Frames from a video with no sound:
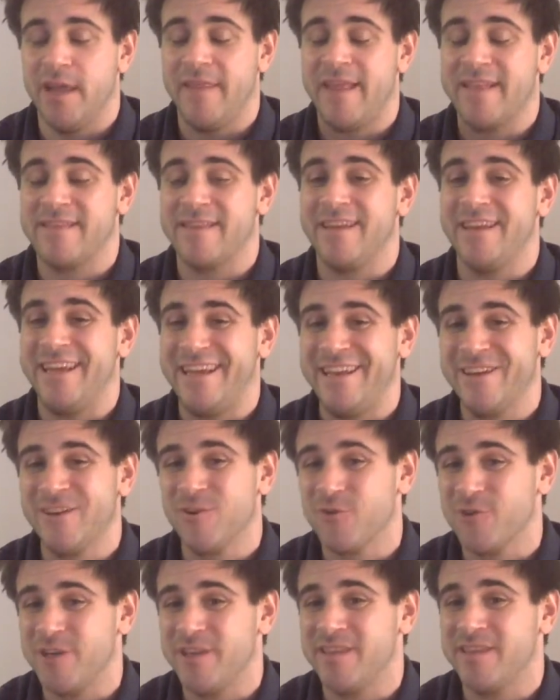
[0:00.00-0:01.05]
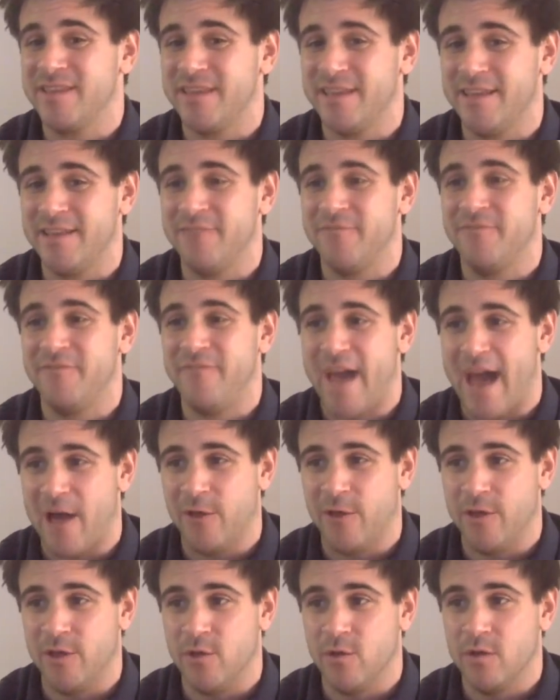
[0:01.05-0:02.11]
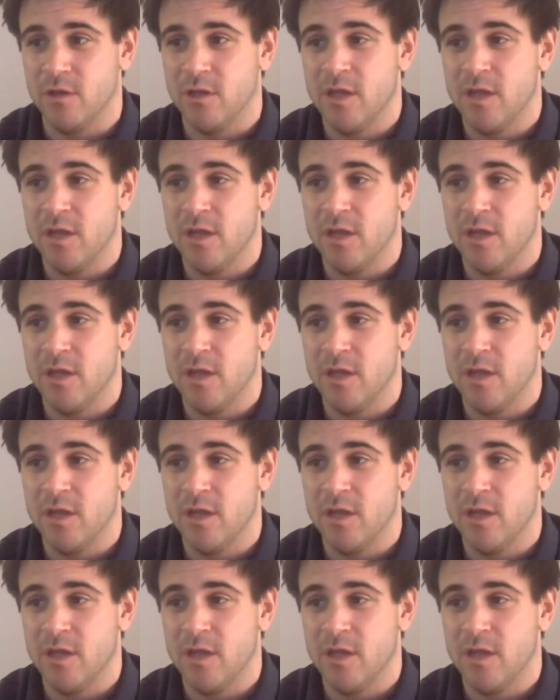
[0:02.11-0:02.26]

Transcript: And that's an increase in value.